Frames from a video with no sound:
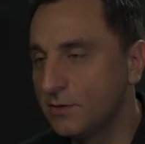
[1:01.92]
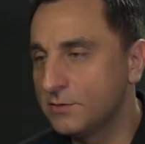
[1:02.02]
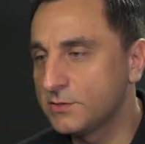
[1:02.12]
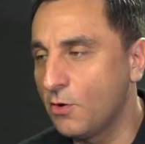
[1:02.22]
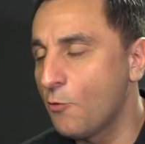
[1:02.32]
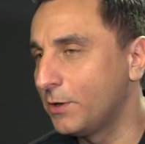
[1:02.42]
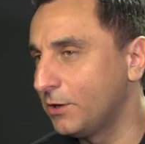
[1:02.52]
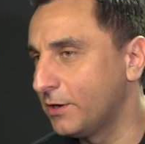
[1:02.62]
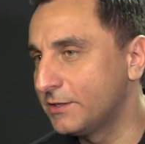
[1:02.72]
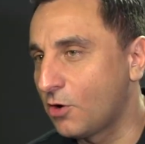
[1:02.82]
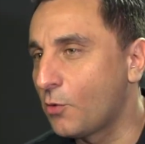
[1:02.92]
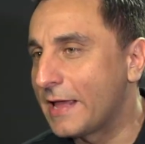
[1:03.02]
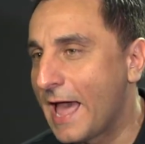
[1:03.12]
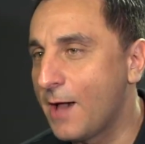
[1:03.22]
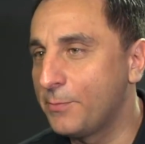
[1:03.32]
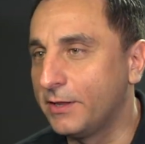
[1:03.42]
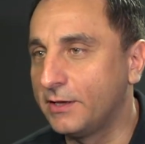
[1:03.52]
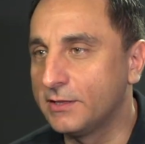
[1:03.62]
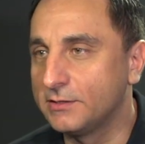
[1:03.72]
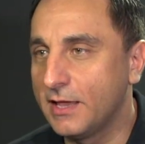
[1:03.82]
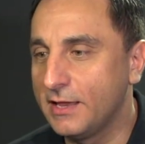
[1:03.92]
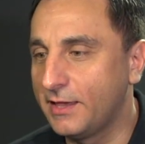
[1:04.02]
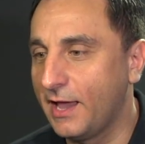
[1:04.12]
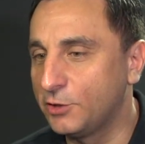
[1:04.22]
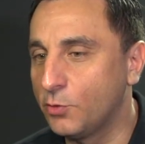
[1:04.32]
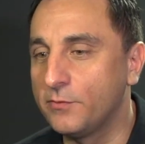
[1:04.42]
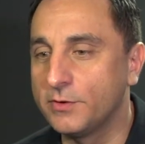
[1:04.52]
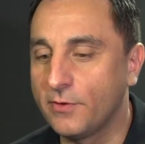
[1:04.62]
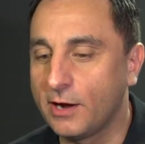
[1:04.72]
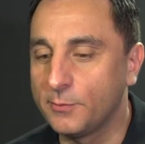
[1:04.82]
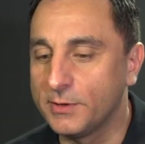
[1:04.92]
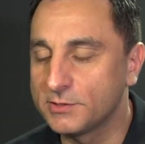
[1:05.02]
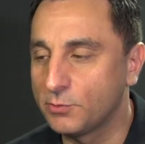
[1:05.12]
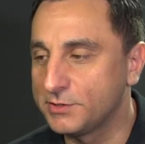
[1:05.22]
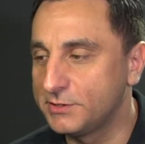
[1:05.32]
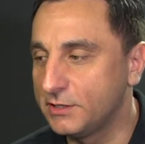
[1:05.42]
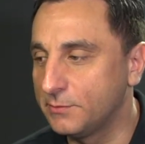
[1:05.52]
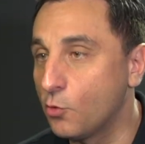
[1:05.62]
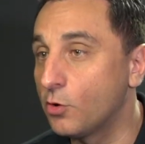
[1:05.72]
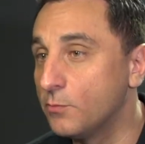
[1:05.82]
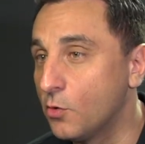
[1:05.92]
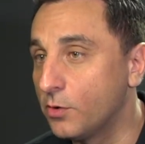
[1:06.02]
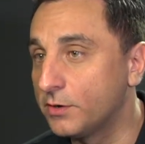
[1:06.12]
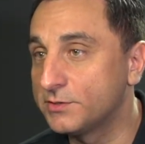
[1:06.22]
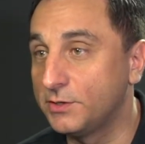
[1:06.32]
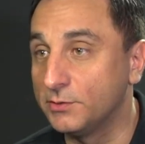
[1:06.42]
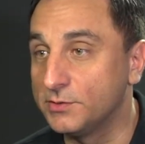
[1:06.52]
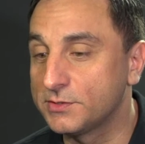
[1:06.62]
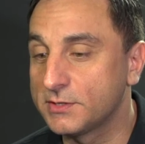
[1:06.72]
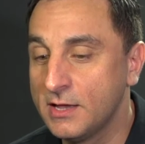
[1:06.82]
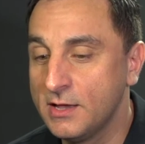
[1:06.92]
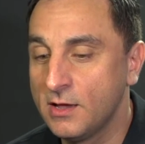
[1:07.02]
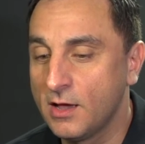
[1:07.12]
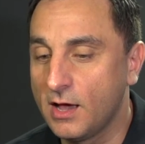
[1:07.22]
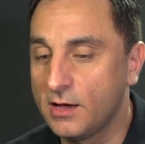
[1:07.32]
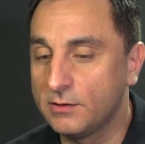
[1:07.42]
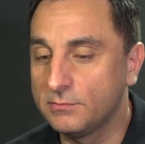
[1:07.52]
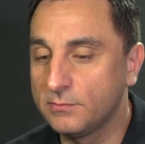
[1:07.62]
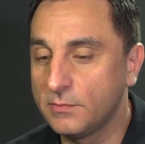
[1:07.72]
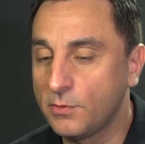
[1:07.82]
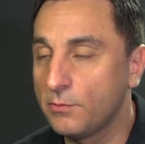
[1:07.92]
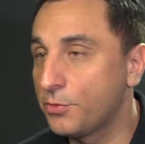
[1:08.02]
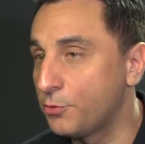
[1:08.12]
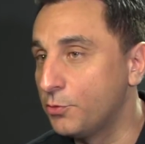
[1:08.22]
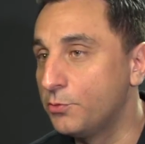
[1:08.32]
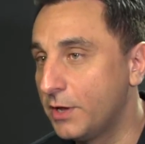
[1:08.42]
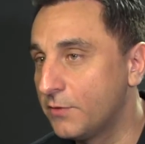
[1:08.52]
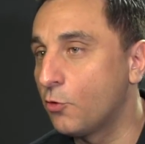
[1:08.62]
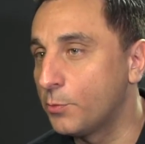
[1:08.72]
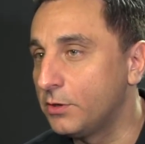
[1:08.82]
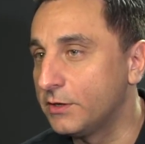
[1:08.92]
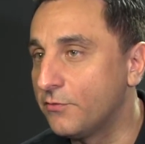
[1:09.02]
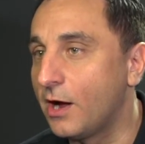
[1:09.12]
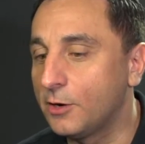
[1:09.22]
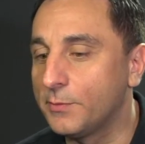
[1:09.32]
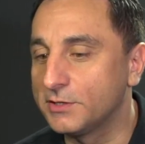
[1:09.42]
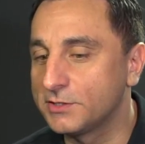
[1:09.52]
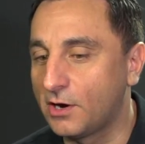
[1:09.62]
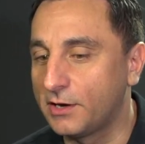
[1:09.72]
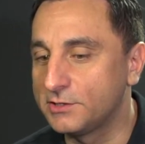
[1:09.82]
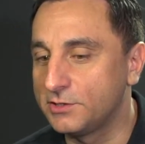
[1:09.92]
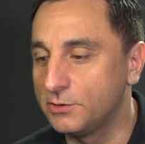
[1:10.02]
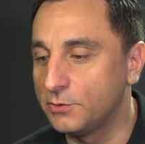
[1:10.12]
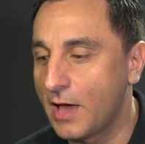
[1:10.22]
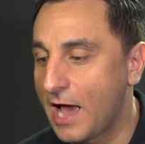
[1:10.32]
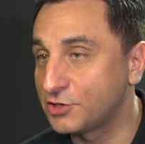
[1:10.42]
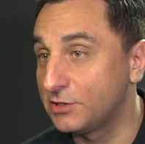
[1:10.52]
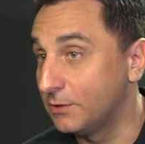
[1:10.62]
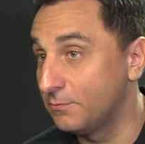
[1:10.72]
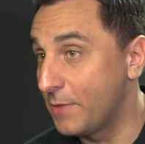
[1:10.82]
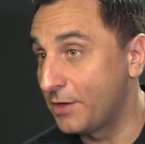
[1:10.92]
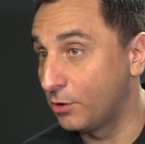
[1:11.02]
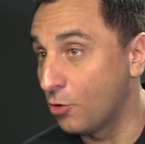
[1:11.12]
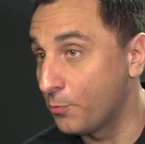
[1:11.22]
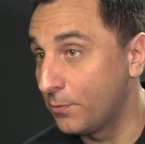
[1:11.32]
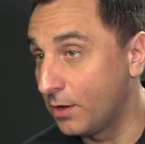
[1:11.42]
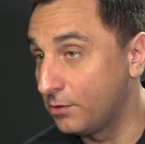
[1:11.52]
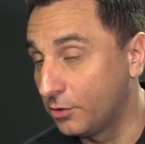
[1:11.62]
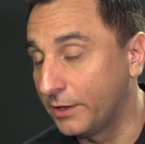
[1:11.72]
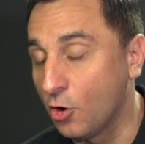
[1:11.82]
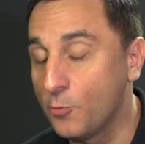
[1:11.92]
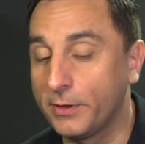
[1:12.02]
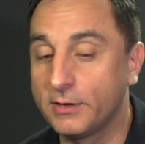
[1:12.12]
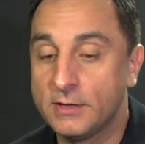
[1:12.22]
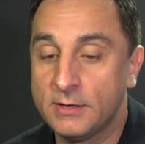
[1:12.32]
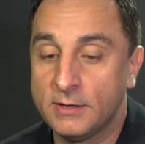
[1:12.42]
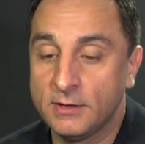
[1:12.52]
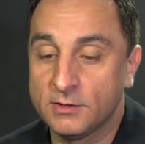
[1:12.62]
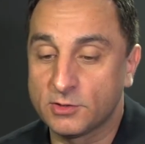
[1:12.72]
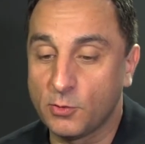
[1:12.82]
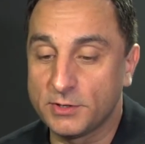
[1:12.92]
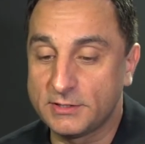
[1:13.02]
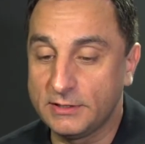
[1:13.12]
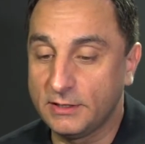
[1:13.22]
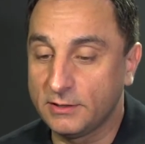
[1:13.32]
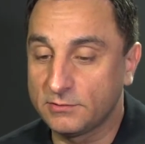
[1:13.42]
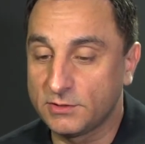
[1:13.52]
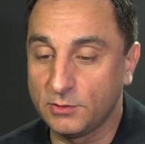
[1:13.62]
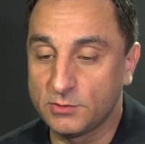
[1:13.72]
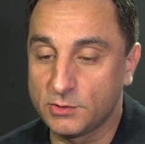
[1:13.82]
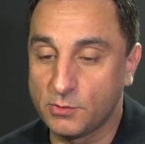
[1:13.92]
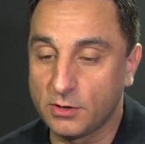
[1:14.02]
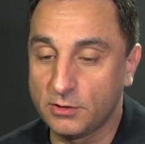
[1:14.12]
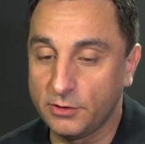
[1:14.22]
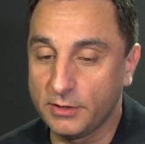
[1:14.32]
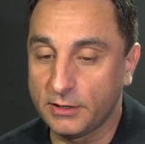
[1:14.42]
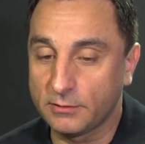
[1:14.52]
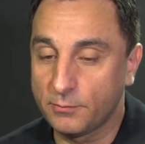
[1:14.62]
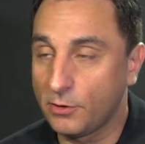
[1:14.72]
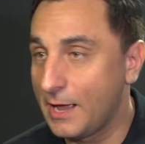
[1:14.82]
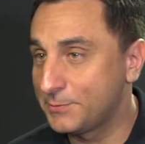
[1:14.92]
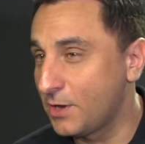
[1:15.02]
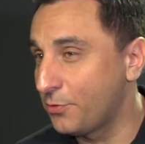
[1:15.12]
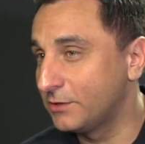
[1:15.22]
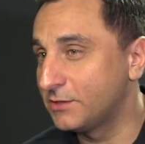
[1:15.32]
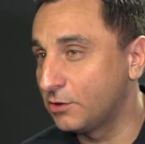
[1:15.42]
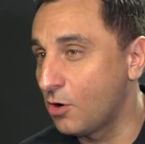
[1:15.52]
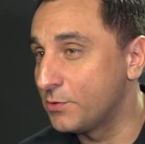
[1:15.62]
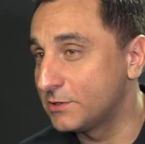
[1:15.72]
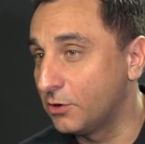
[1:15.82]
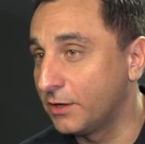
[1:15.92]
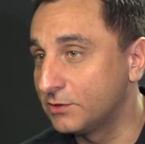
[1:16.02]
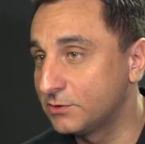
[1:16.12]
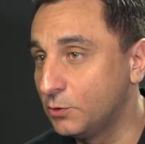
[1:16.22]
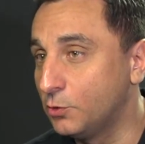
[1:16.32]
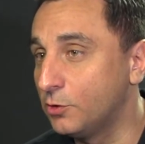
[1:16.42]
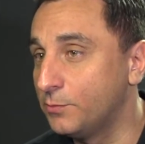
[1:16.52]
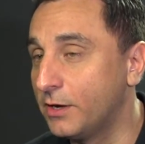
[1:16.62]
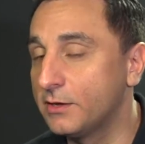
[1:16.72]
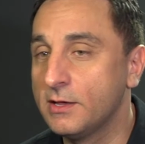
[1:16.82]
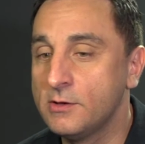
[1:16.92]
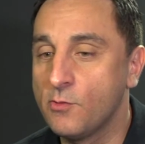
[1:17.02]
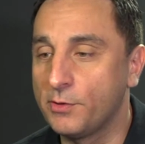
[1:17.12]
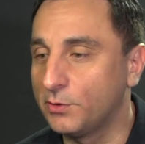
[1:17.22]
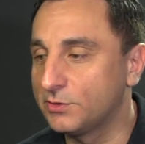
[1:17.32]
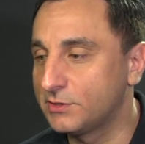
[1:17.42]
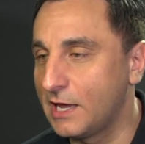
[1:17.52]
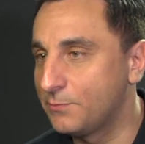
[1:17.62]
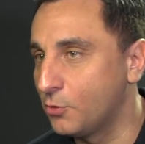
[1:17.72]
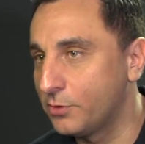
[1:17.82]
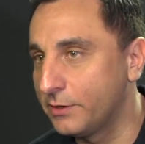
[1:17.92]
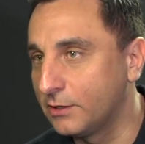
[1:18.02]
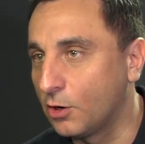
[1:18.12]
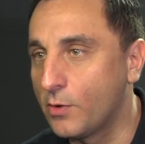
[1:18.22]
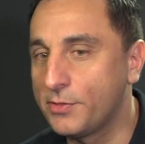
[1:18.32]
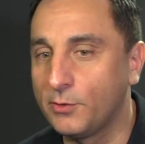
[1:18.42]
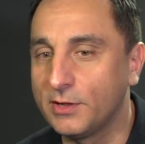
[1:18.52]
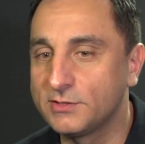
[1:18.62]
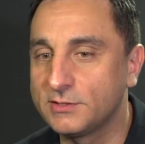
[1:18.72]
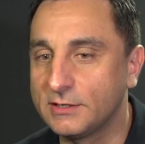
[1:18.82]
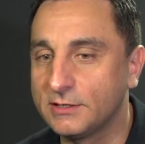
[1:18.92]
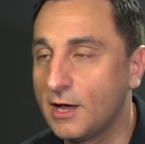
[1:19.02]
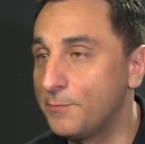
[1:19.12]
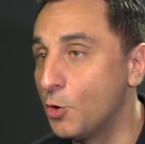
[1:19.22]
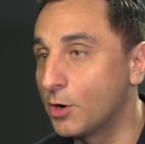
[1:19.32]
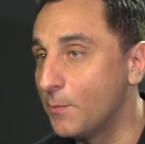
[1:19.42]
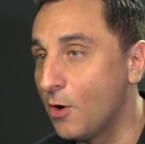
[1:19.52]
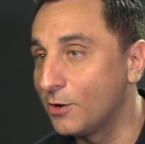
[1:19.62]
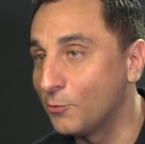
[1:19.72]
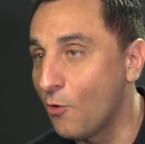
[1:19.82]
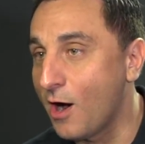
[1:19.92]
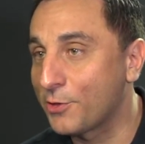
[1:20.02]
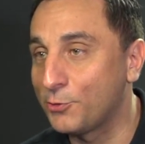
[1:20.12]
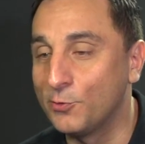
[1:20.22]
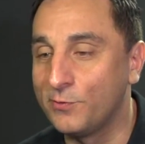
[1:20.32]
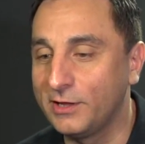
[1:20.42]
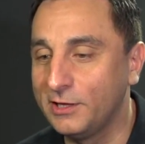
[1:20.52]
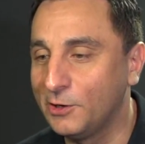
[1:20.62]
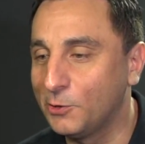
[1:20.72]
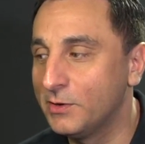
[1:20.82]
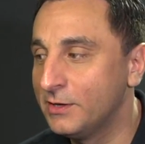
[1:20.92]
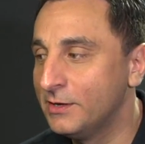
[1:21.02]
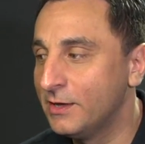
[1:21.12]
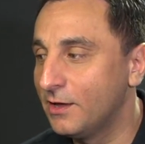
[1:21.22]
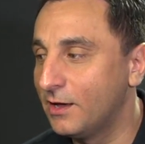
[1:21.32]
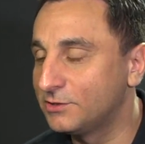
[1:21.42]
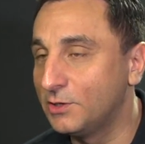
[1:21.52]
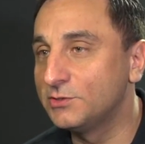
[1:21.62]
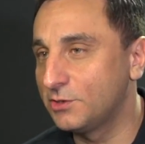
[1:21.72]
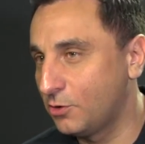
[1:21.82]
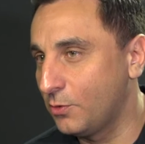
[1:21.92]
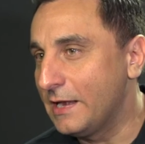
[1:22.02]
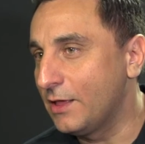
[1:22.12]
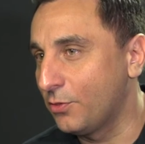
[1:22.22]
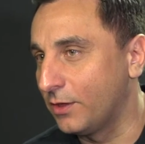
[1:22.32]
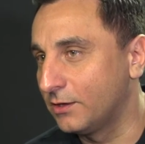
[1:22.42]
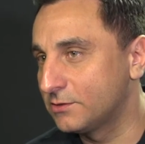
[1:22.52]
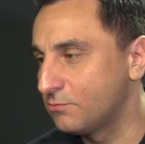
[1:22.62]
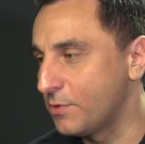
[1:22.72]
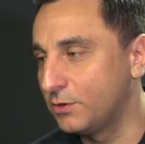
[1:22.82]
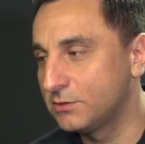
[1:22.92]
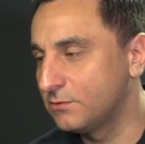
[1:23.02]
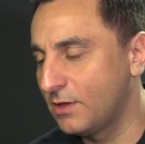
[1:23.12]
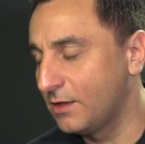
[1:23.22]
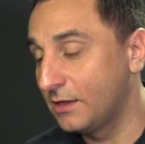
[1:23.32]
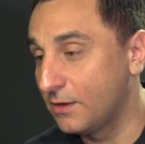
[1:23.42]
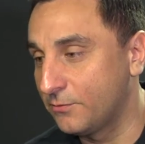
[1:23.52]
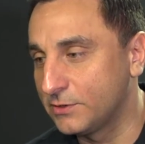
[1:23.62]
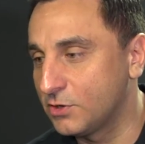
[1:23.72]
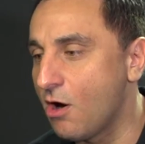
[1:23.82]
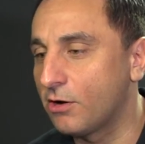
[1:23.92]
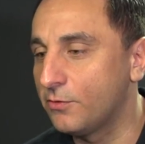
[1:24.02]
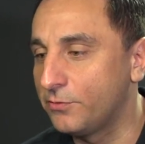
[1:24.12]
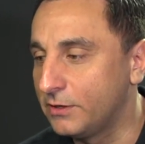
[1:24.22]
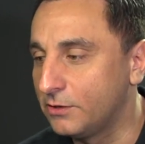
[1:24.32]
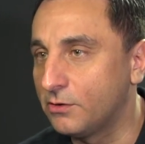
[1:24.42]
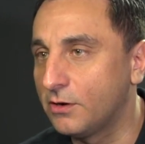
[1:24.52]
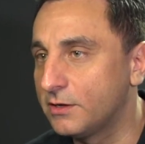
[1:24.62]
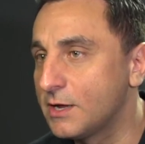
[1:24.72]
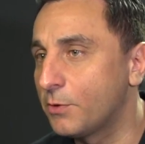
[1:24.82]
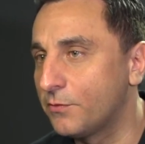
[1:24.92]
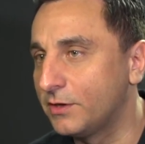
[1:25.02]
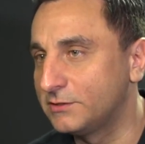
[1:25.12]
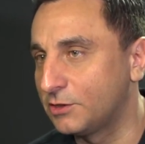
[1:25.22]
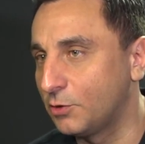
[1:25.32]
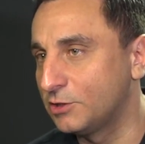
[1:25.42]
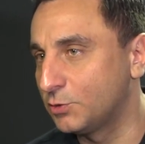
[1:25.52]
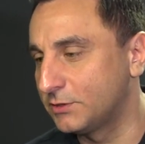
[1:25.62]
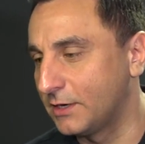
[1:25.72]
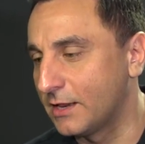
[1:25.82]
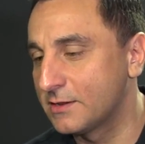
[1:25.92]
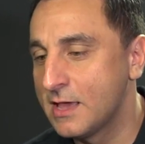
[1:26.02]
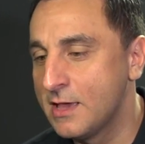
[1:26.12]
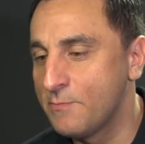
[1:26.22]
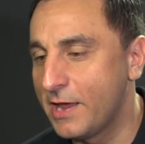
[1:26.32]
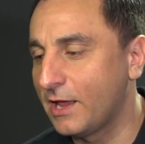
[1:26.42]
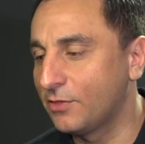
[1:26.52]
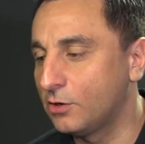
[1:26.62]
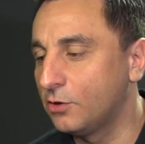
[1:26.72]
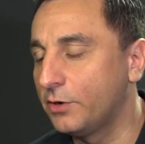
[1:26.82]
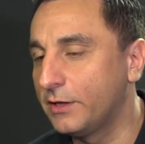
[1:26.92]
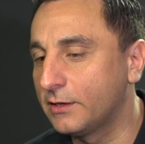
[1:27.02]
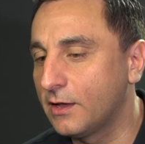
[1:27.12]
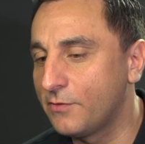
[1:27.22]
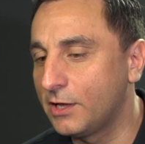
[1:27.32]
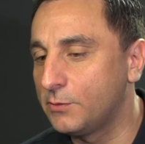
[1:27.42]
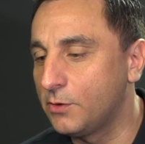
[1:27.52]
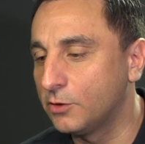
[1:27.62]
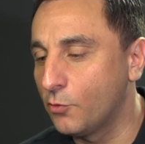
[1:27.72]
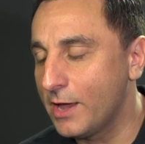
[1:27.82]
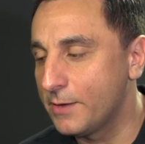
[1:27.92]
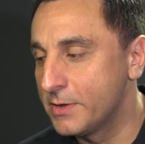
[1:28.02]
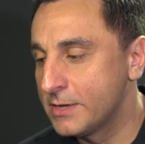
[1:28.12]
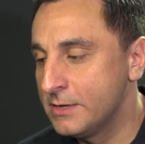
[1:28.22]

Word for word: So open learning is already happening in, in K-12 environments. We're seeing more and more students uh, through informal environments starting to actually make their op uh, learning open. So we're seeing students who are learning, perhaps not things that they're always learning in school, but whether it's skateboarding or whether it's a, a Pokemon walkthrough video, uh, students are creating things, whether it's, uh, again, photography or a number of things that they're interested in, making their learning available on the web.